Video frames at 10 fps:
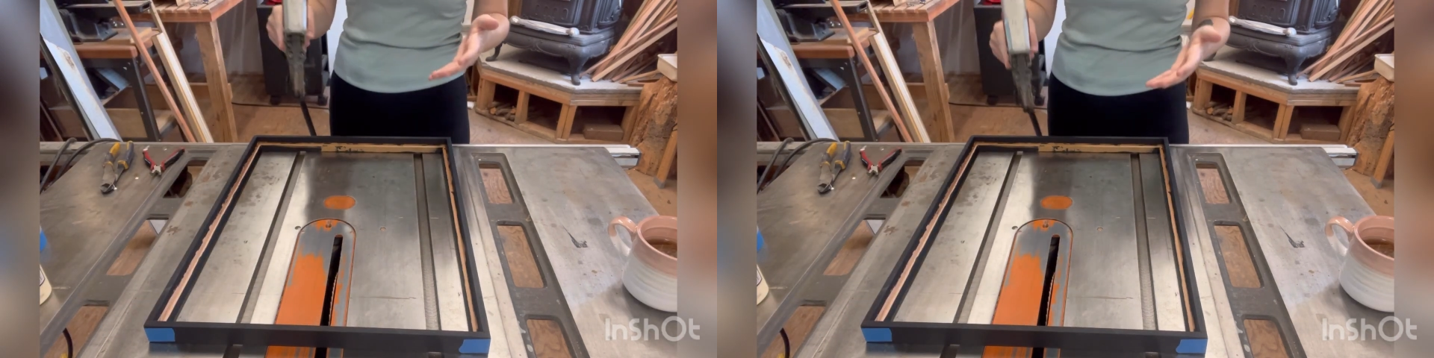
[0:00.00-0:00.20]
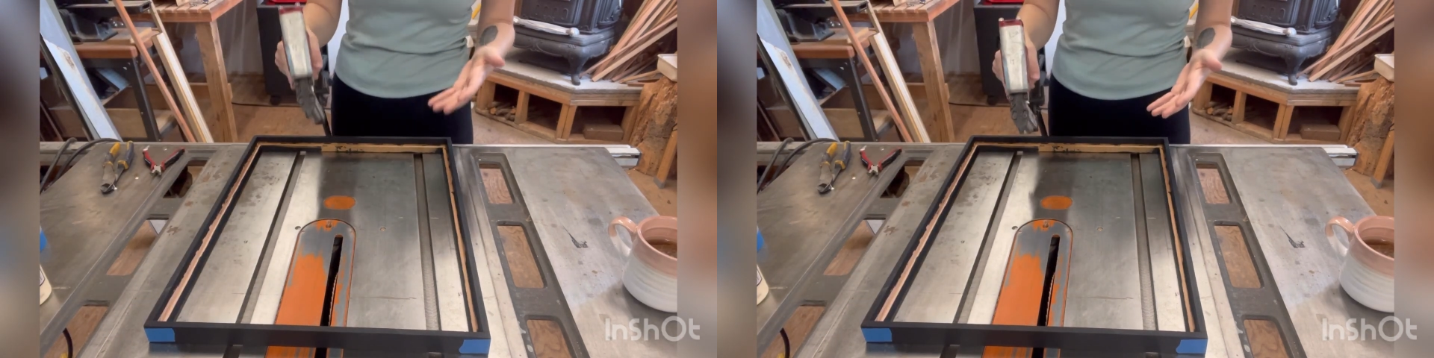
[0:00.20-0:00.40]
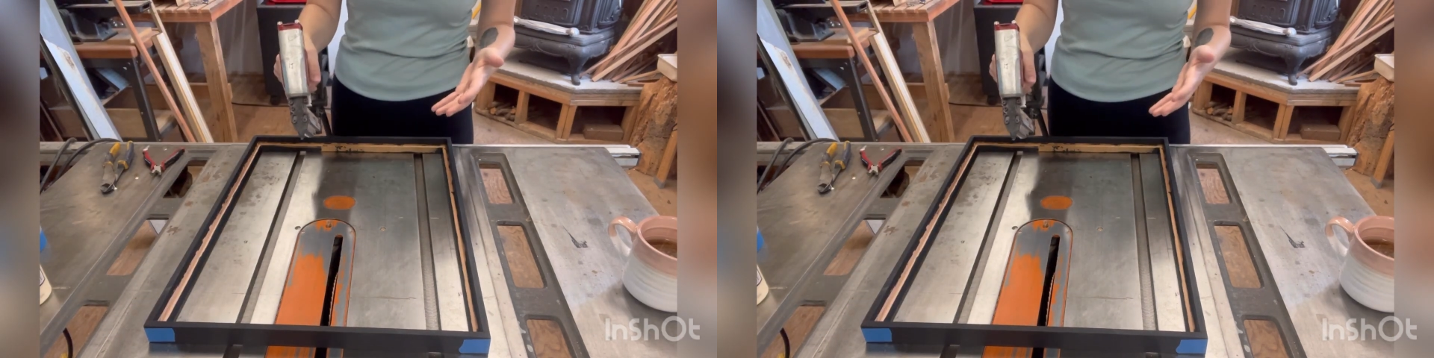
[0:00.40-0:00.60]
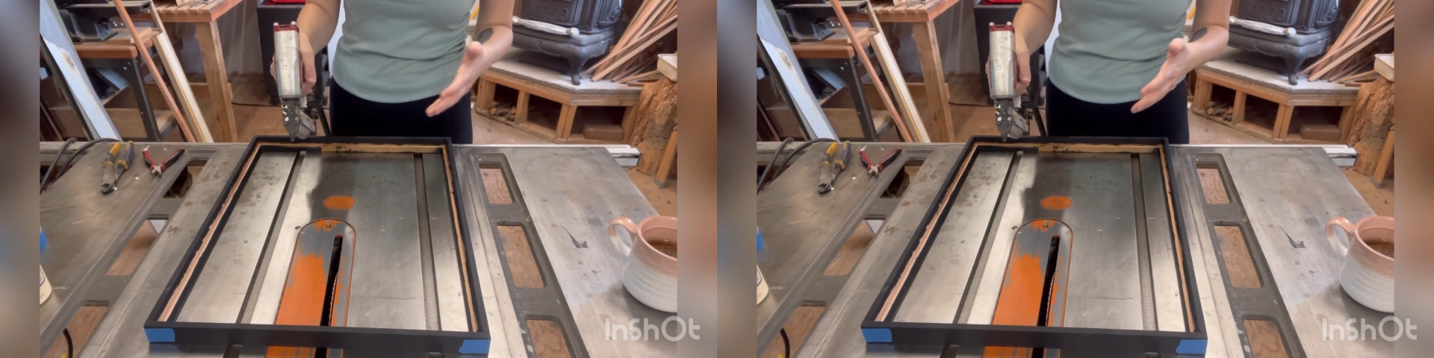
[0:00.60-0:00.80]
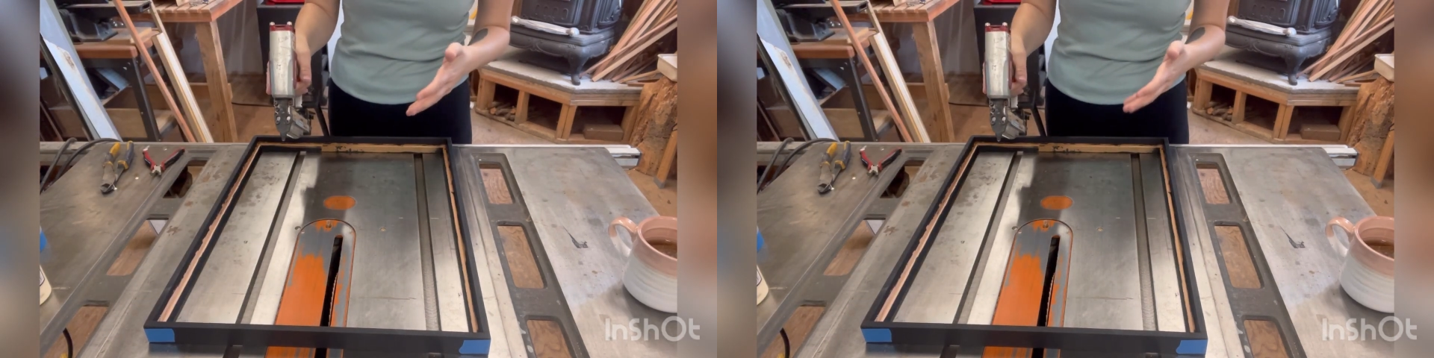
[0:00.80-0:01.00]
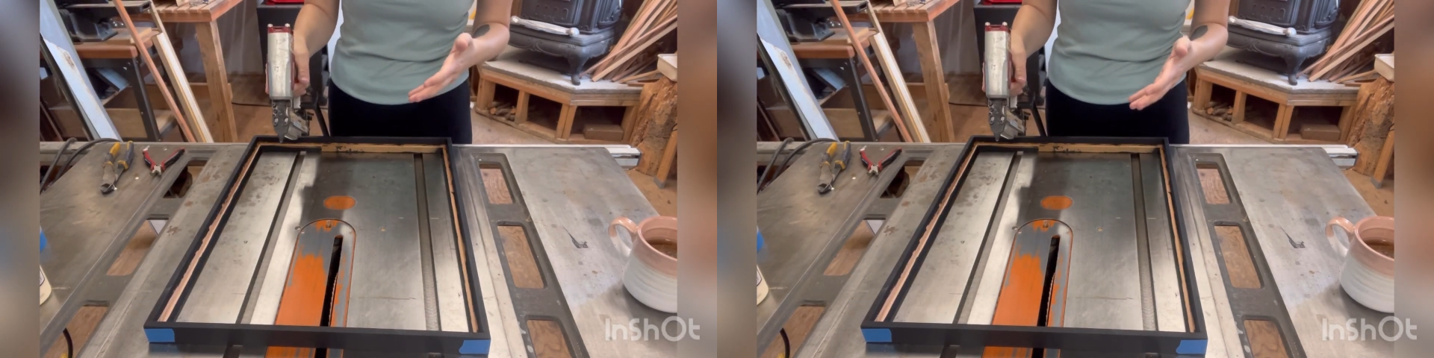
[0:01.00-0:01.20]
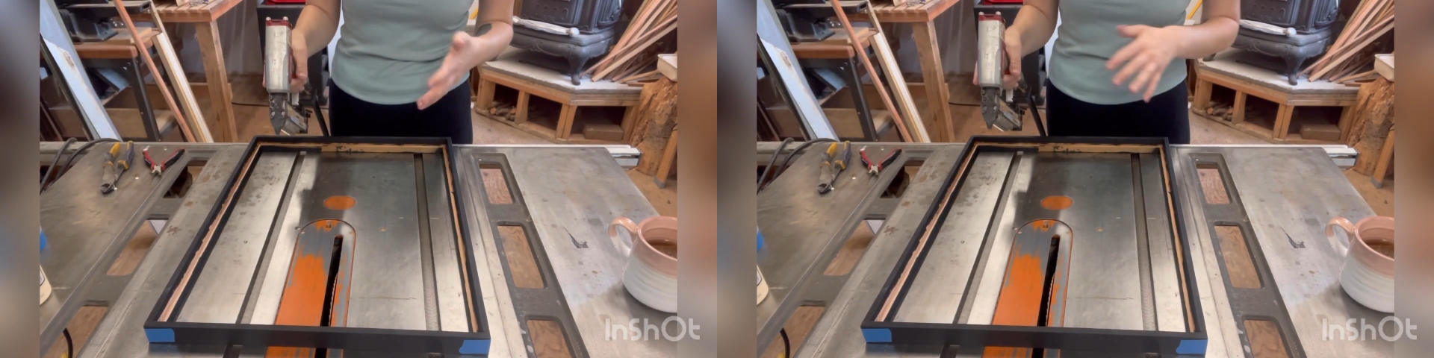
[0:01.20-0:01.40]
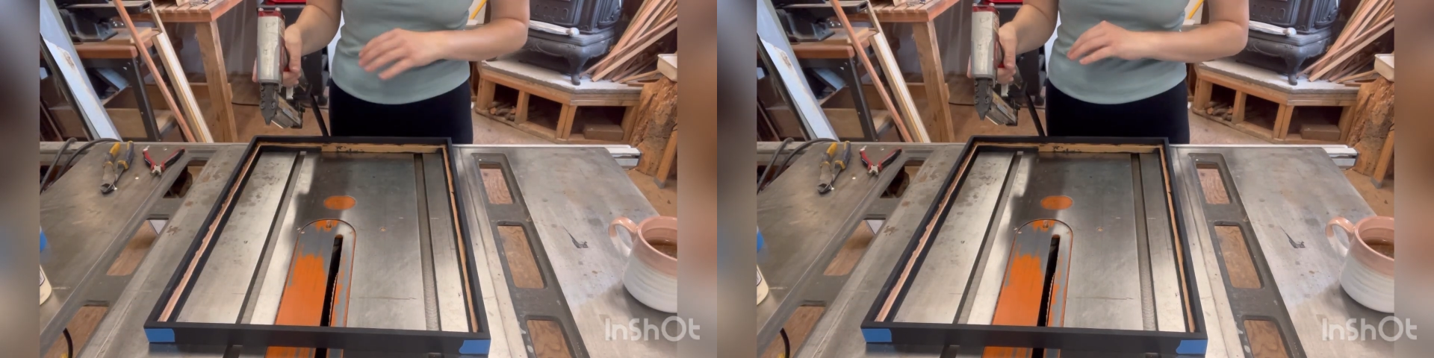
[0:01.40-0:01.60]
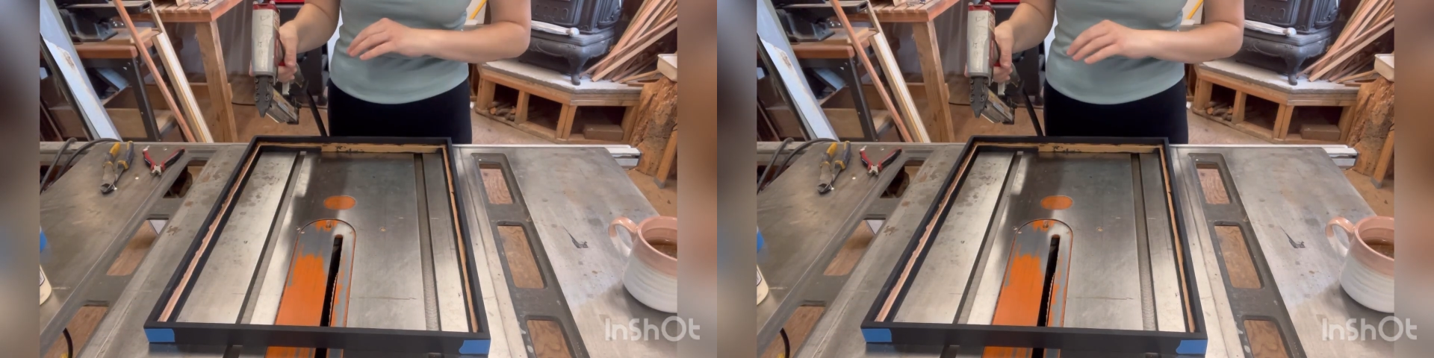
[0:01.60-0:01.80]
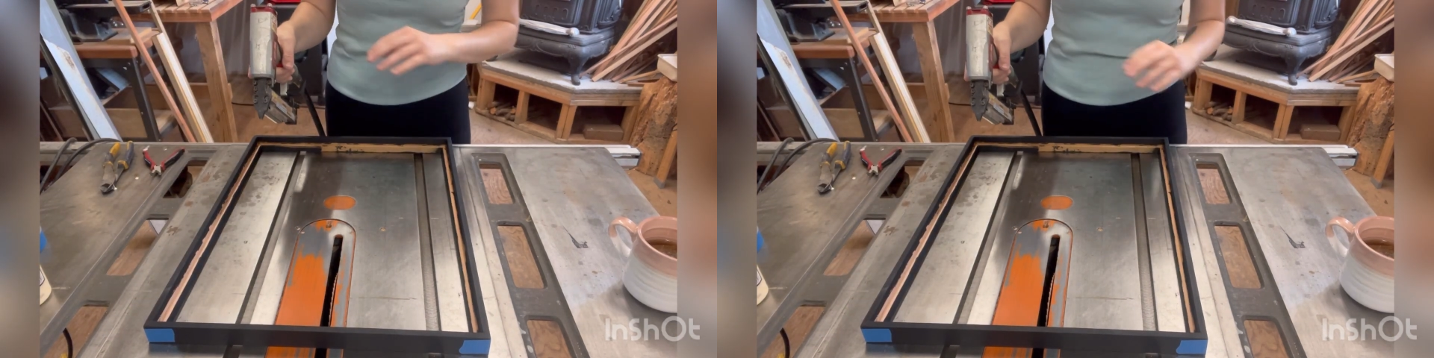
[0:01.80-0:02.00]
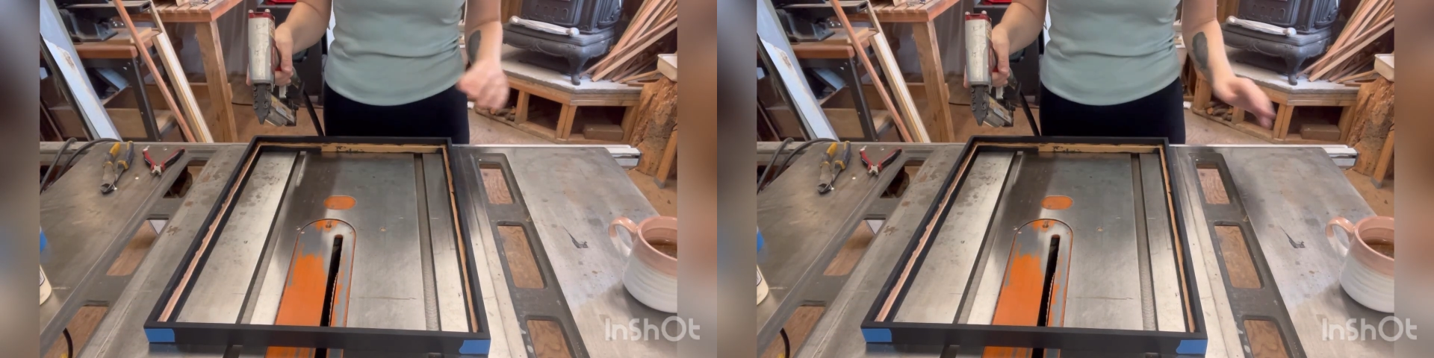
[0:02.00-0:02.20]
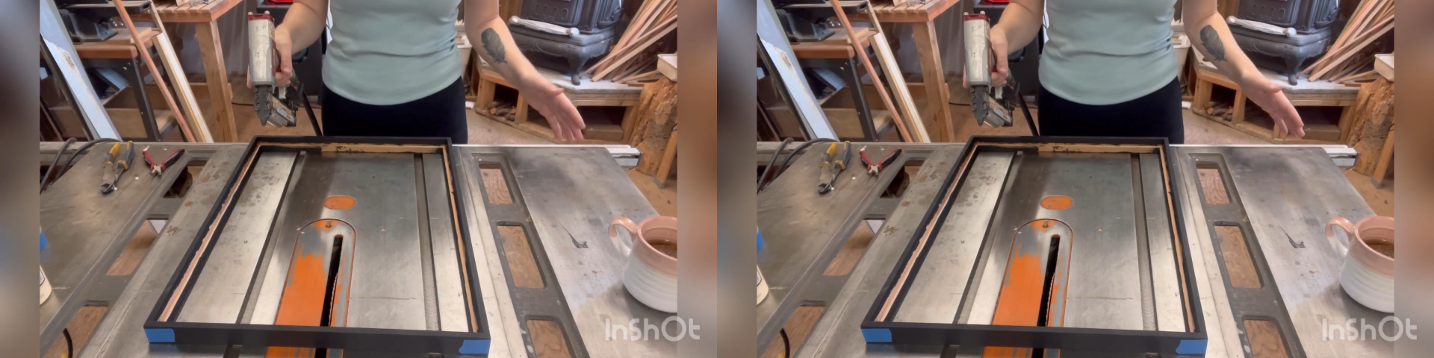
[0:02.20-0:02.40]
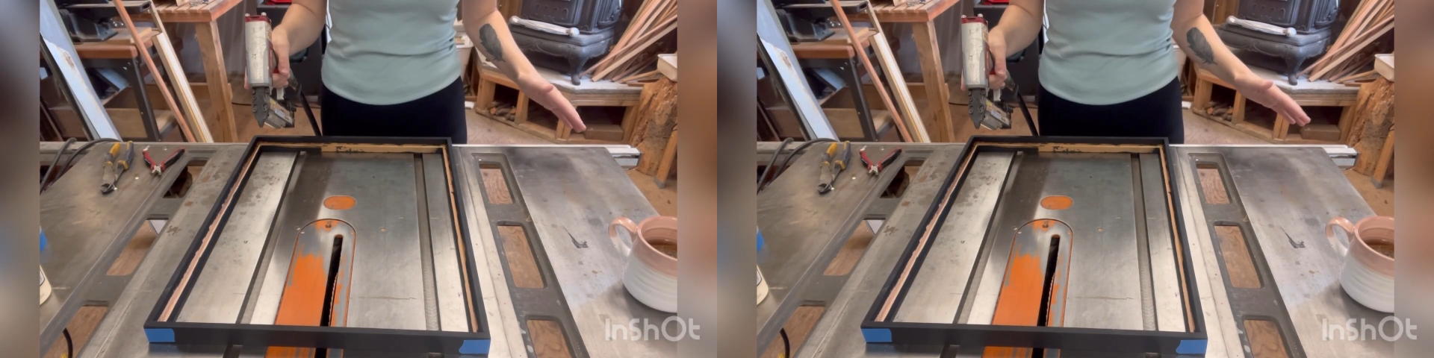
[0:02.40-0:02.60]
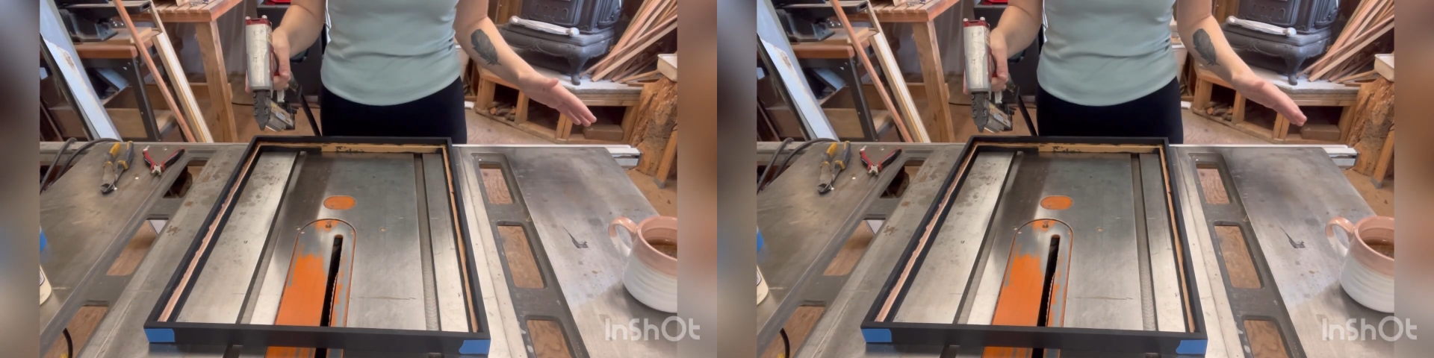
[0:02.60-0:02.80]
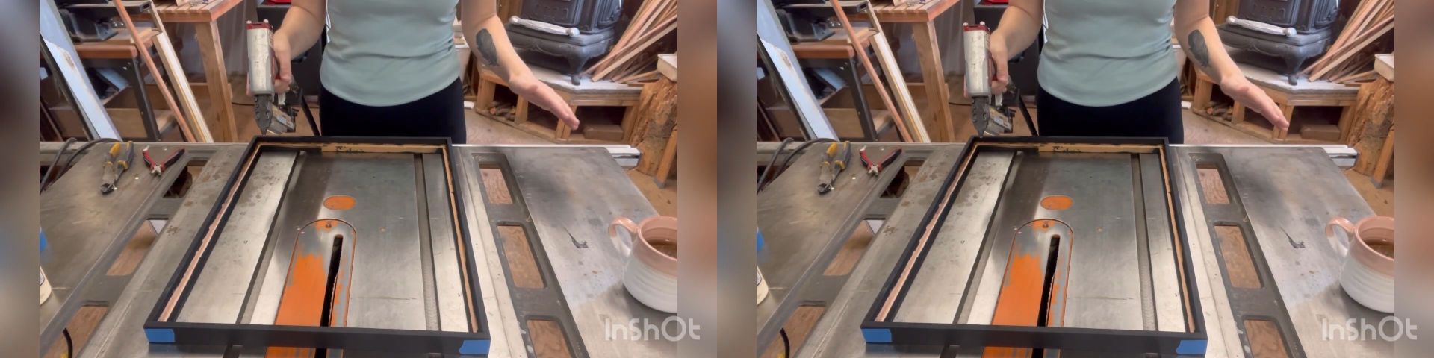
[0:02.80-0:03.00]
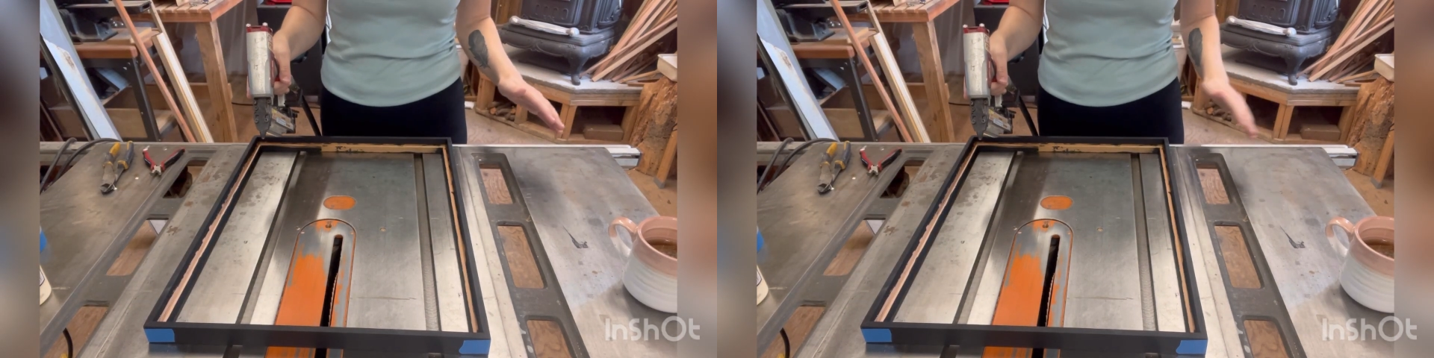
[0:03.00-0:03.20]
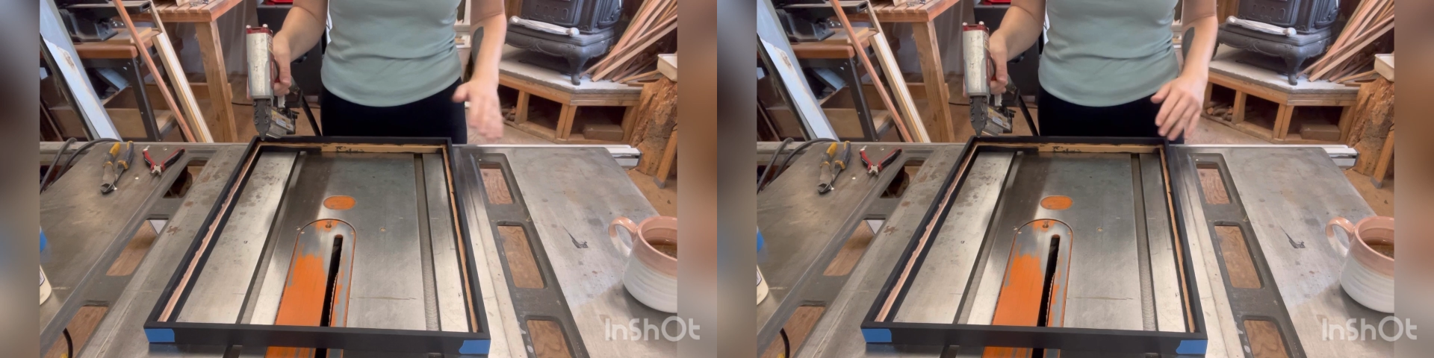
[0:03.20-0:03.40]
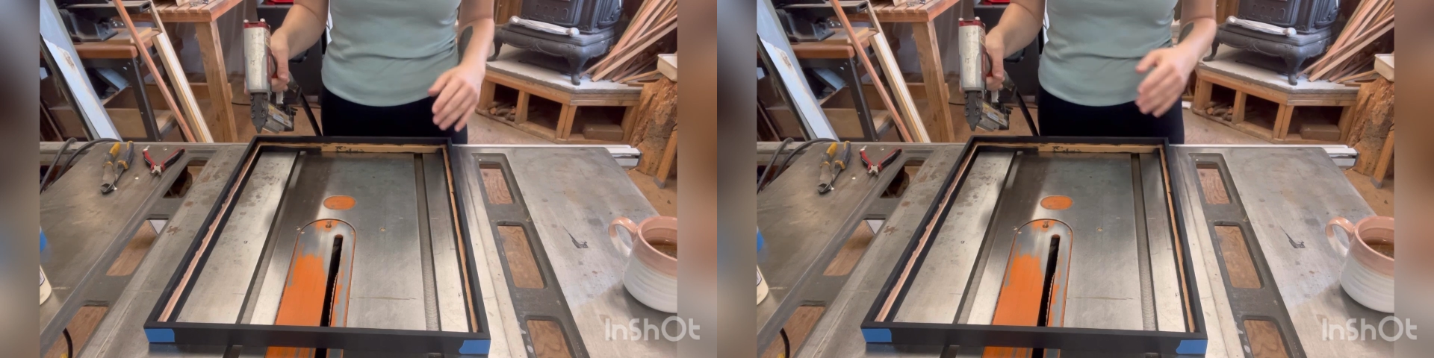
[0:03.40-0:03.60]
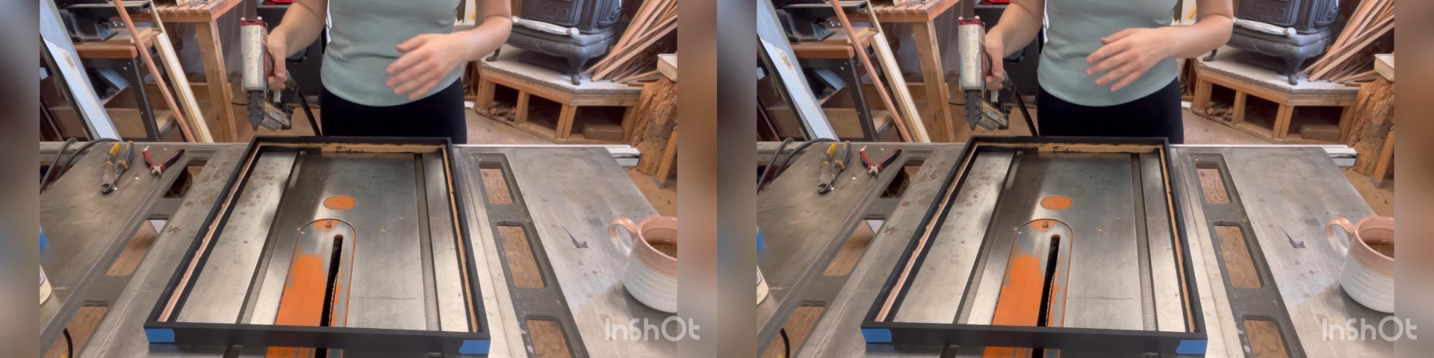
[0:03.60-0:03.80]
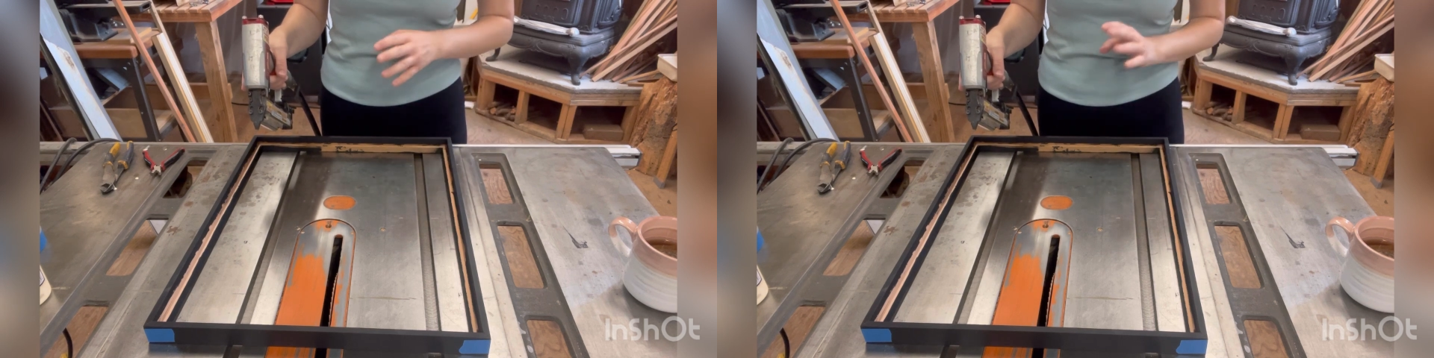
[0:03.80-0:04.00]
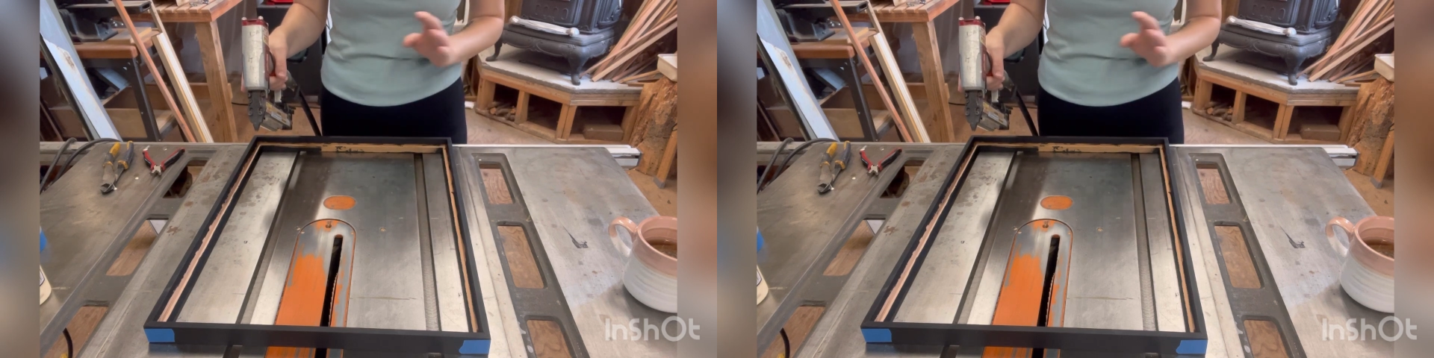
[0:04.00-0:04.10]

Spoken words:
(no speaker visible)